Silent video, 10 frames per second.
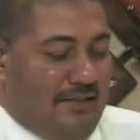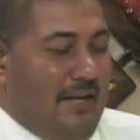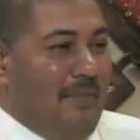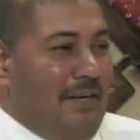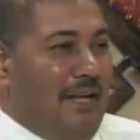can
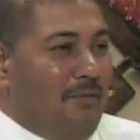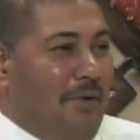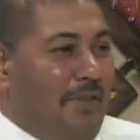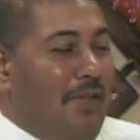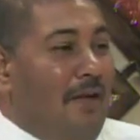be dealt
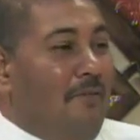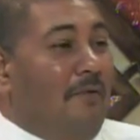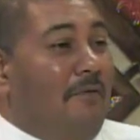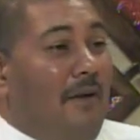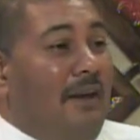with
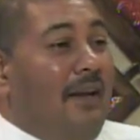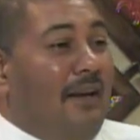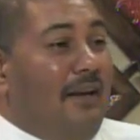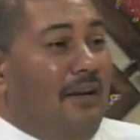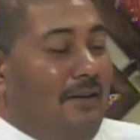very
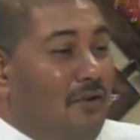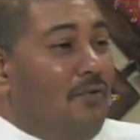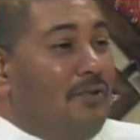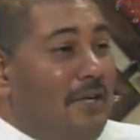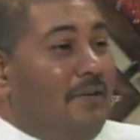little
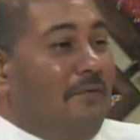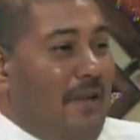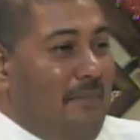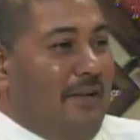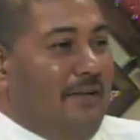usage of
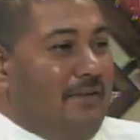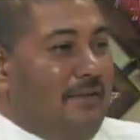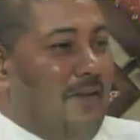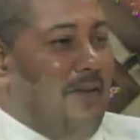chemicals,